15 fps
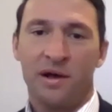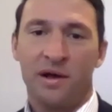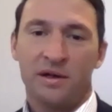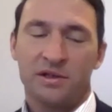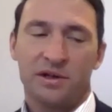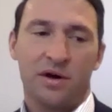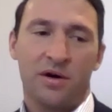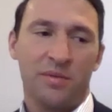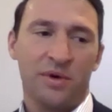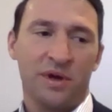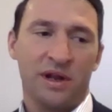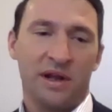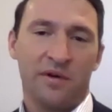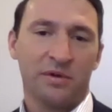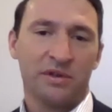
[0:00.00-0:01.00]
So, I
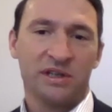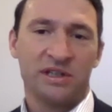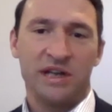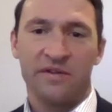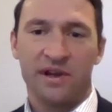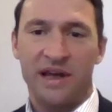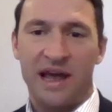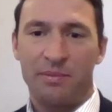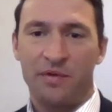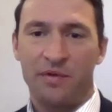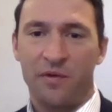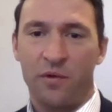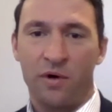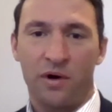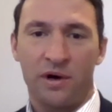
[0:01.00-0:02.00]
mean, if it was a 7 cap
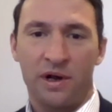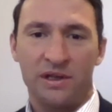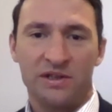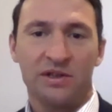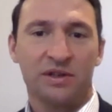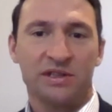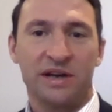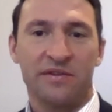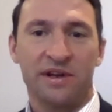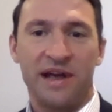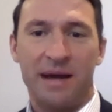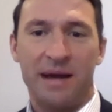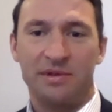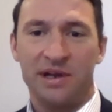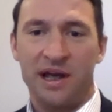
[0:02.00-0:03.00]
before, it's still a 7
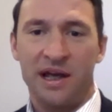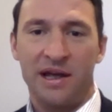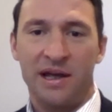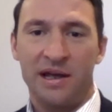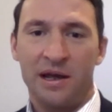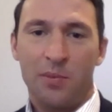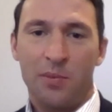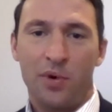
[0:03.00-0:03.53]
cap today,